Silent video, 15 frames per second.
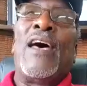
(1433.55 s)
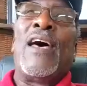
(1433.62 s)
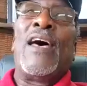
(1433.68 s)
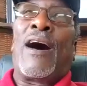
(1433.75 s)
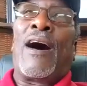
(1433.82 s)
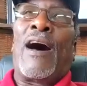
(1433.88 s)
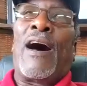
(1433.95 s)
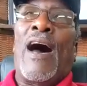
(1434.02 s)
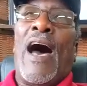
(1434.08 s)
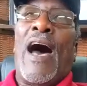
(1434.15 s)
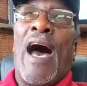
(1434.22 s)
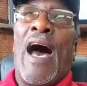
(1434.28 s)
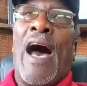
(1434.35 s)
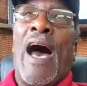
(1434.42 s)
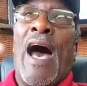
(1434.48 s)

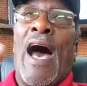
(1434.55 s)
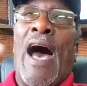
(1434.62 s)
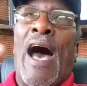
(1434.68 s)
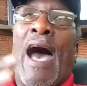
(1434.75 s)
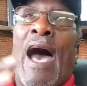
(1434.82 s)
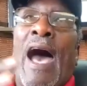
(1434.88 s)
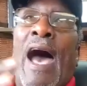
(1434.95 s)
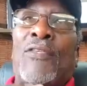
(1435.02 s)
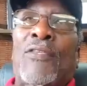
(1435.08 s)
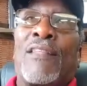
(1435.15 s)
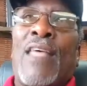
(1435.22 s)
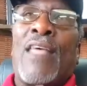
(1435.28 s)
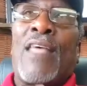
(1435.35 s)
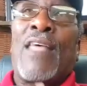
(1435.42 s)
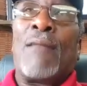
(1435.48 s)
I think
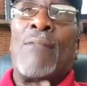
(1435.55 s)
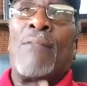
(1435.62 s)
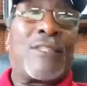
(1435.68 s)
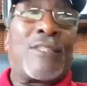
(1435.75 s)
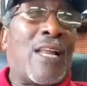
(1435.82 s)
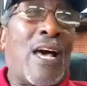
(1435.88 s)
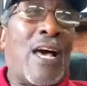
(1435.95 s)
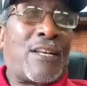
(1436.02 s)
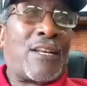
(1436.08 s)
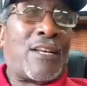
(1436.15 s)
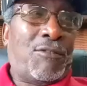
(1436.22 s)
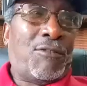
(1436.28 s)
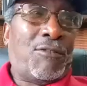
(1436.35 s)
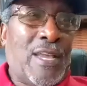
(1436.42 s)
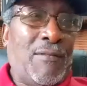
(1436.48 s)
that means a lot to
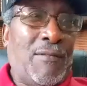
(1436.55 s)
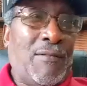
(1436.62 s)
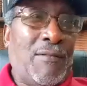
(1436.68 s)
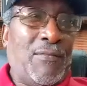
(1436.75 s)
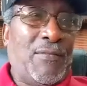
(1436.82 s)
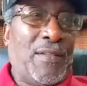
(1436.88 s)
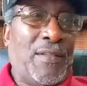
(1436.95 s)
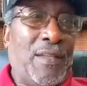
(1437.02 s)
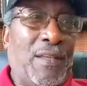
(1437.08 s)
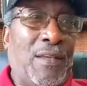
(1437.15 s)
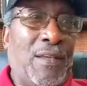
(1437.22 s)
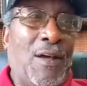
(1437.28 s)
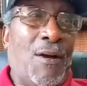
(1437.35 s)
me, you know,